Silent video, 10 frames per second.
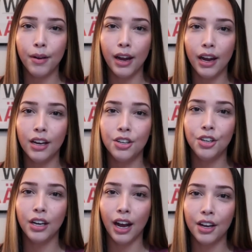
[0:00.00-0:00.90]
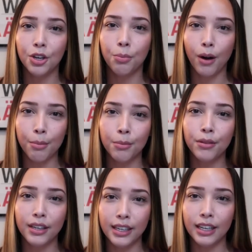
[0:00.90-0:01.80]
and yeah, you'll
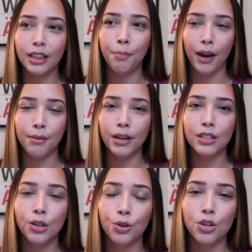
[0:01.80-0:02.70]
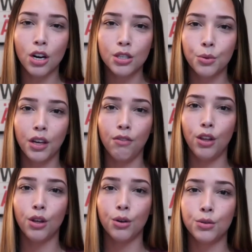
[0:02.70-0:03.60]
probably need the pain So the doctor will give
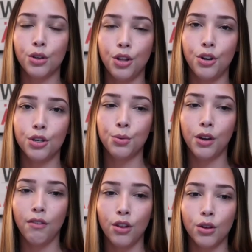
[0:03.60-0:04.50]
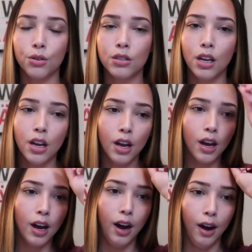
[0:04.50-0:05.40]
you those, or the nurse will give you those
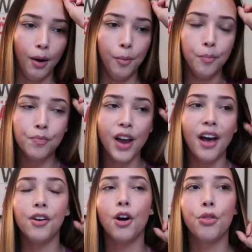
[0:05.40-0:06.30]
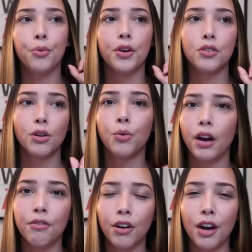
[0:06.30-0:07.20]
Tylenol 3s or
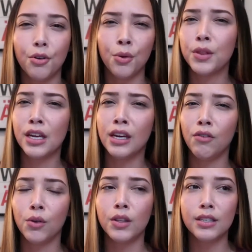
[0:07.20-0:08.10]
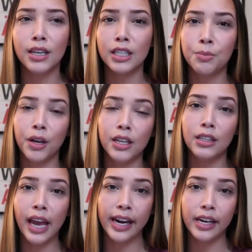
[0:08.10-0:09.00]
whatever. I don't know what they give you in the States, but
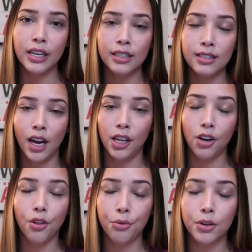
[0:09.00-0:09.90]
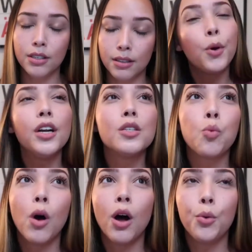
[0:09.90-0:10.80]
in Canada it's Tylenol 3s. Point as
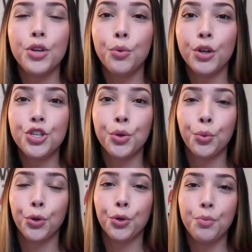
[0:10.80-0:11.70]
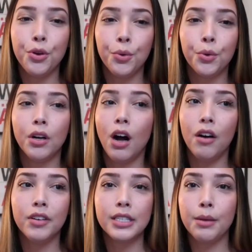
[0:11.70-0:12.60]
well, when you reach your room, you will
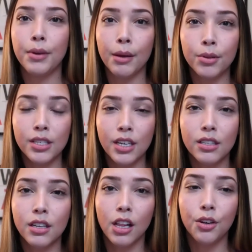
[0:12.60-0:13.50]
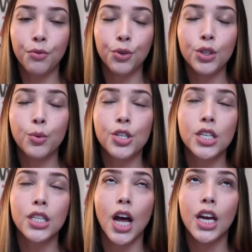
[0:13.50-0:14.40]
obviously be able to eat solid foods, which
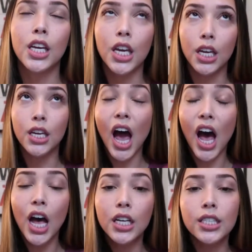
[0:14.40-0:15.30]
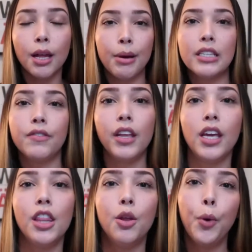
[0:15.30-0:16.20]
is like, yes, the best
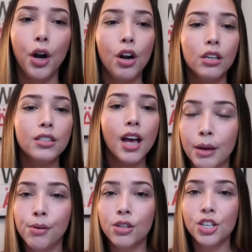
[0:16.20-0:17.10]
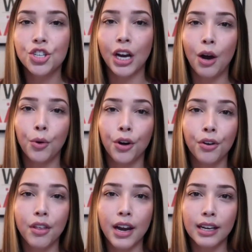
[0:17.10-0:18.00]
feeling in the world. Able to
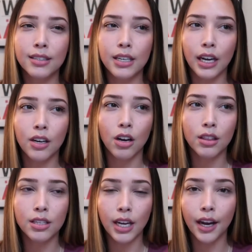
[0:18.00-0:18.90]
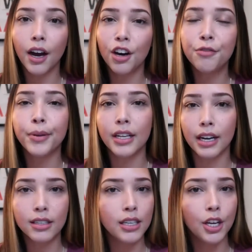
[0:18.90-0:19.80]
shower the next day, not the day of, but the
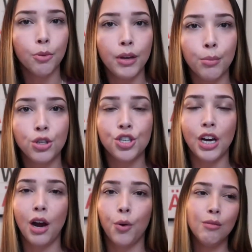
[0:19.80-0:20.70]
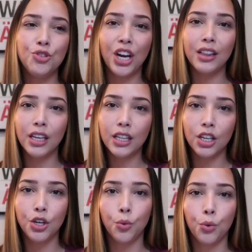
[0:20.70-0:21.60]
next day you'll be able to shower, gently
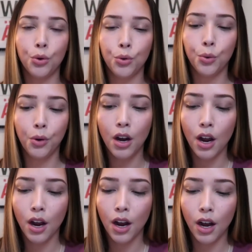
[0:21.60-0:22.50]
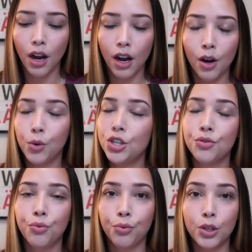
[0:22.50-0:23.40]
clean your wound,
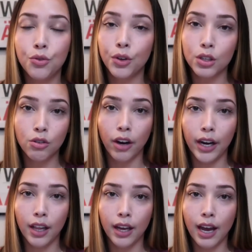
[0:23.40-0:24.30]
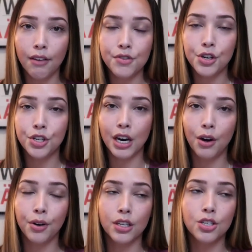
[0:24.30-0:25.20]
which feels great. Like after you
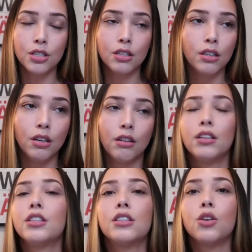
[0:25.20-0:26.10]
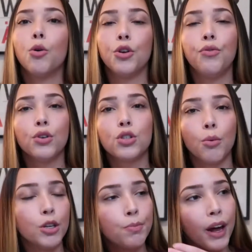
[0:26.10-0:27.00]
shower, it's just, yeah. So you feel
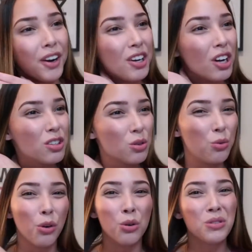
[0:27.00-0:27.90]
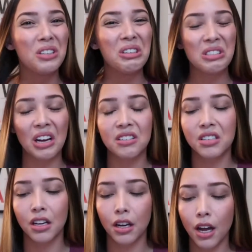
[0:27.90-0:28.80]
so much better and not so gross and
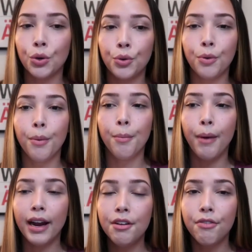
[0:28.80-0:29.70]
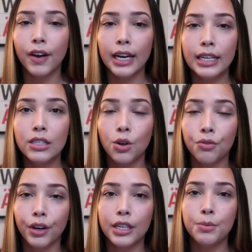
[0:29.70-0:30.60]
disgusting. So my advice
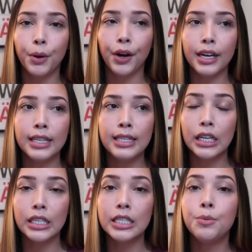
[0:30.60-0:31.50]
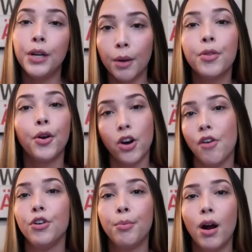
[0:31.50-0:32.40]
over experience to speed up the
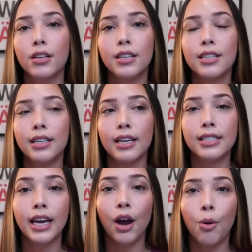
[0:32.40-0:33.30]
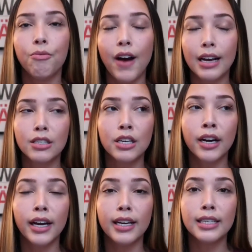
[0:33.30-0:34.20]
recovery process and to get home
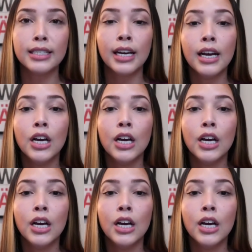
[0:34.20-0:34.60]
faster is